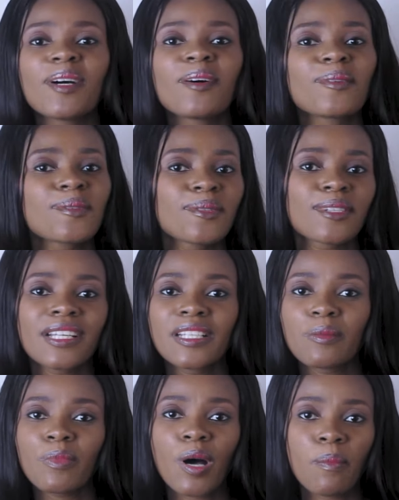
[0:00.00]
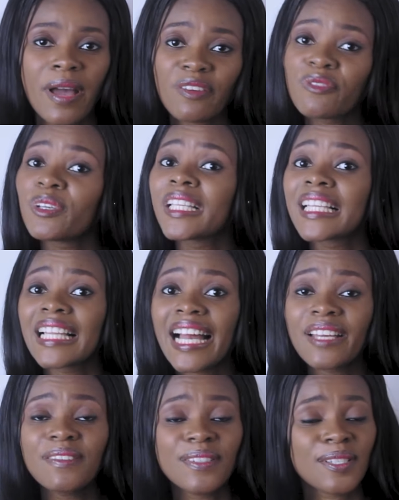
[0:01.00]
me also talking about my faith
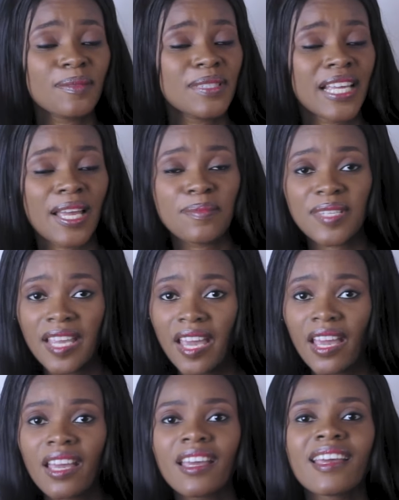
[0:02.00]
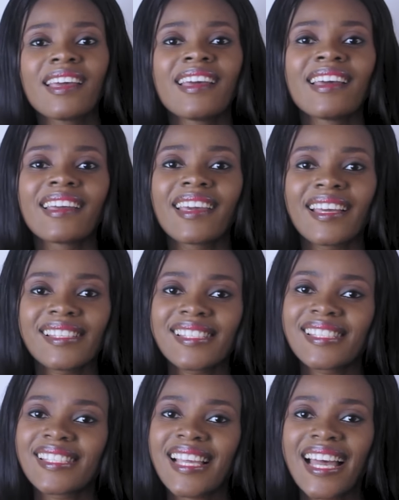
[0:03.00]
life sometimes here.
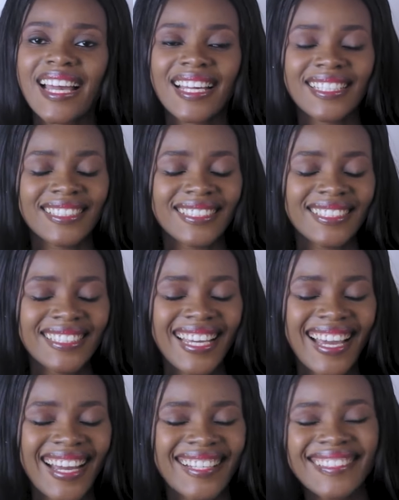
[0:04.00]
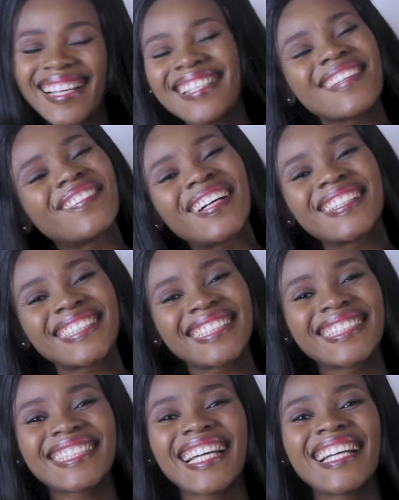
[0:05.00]
Yes, and yeah, that's about
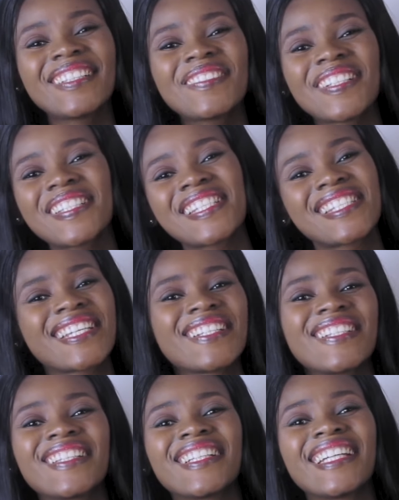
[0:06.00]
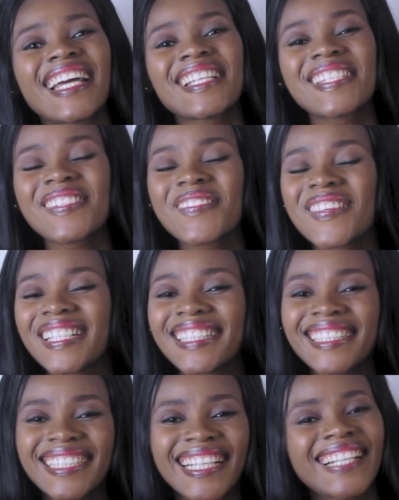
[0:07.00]
it. I look forward to seeing you in the next
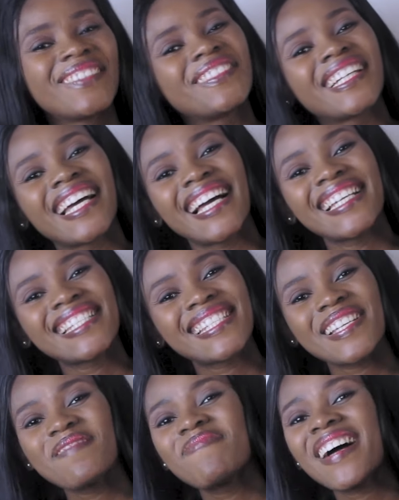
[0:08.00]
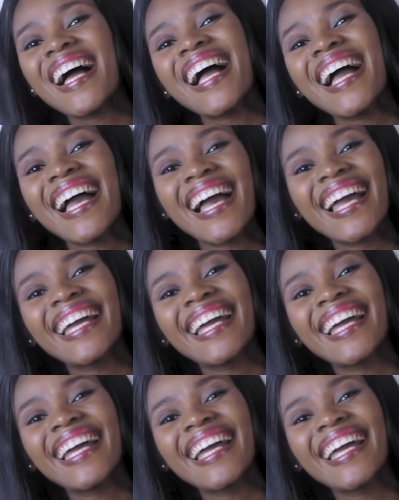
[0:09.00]
one. I love you guys. Bye.